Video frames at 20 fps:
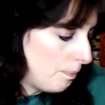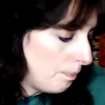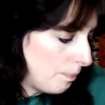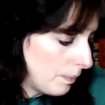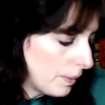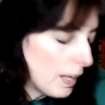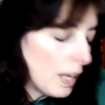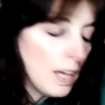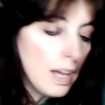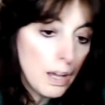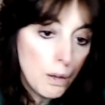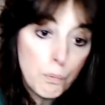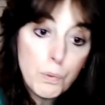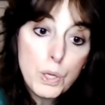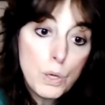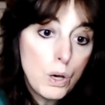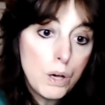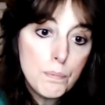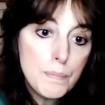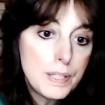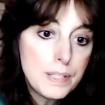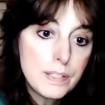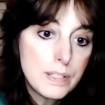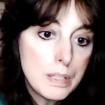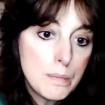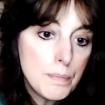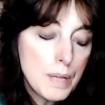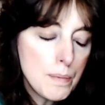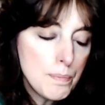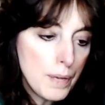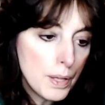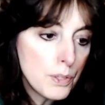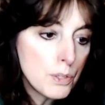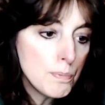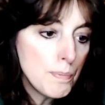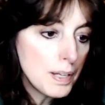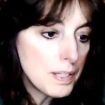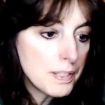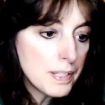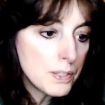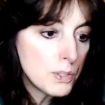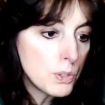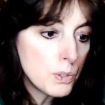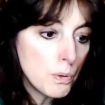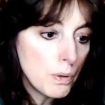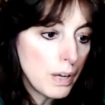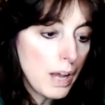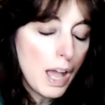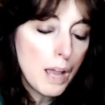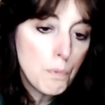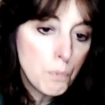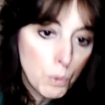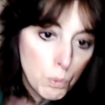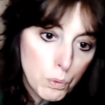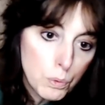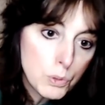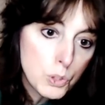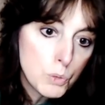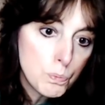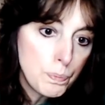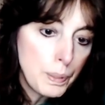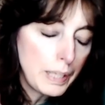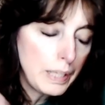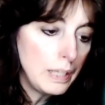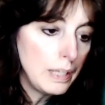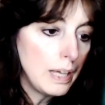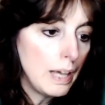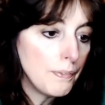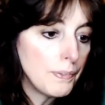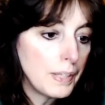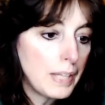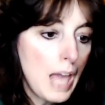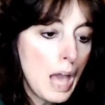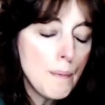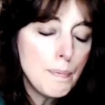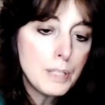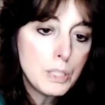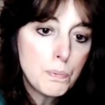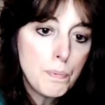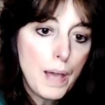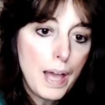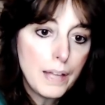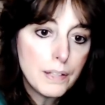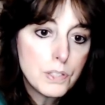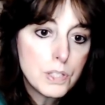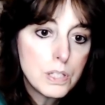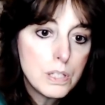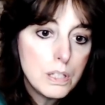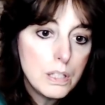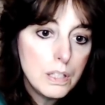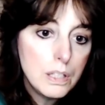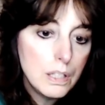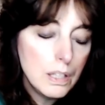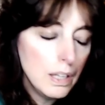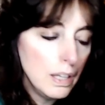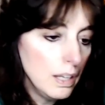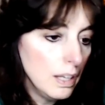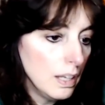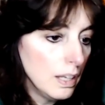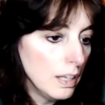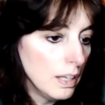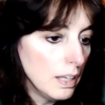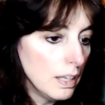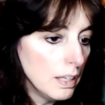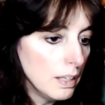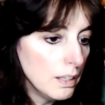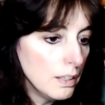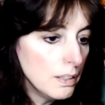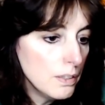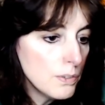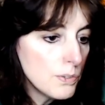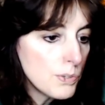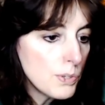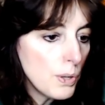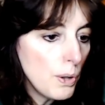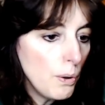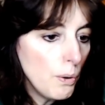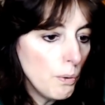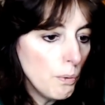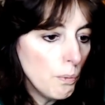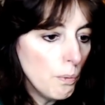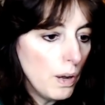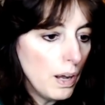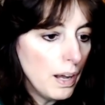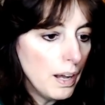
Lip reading: Yeah, we all missed it. My mother, my sister, and I, we were picking out the Cabbage Patch. So,